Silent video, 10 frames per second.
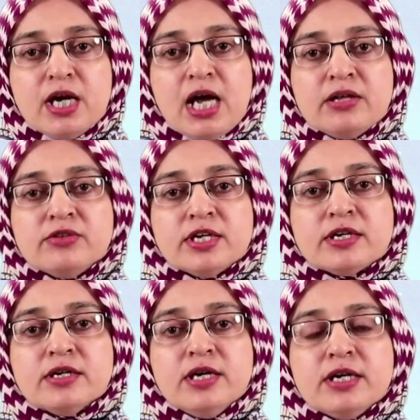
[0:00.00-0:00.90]
and
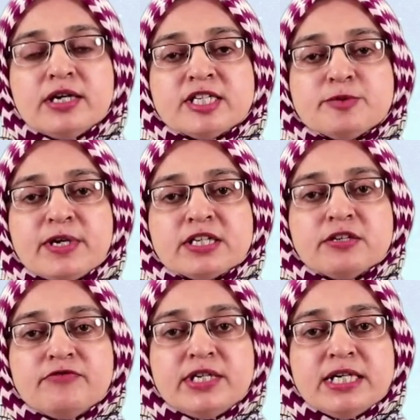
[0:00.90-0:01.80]
their
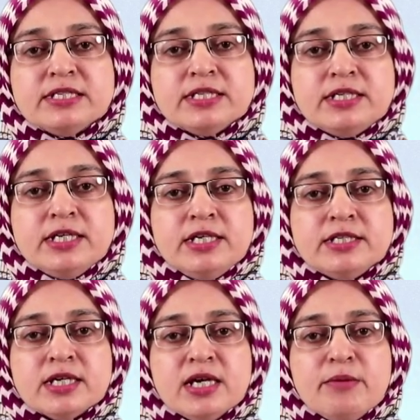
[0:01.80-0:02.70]
respective
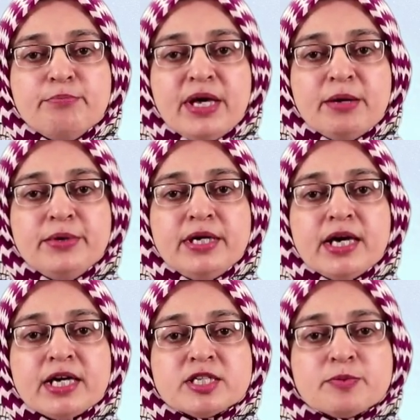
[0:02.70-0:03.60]
densities may be
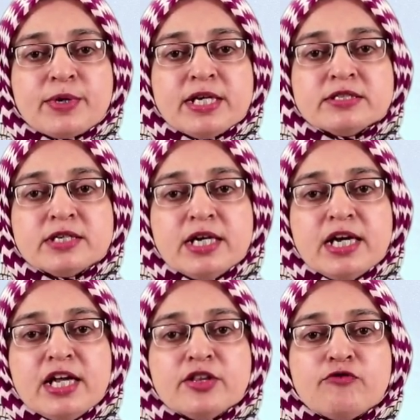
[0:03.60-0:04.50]
expressed
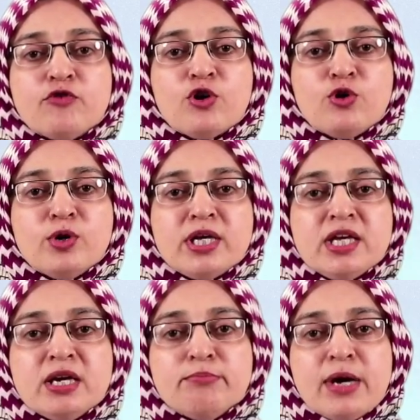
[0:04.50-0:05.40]
in the following
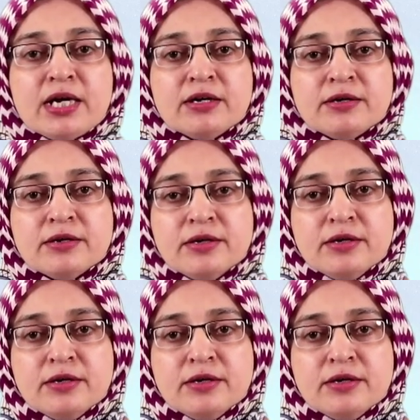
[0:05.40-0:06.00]
manner.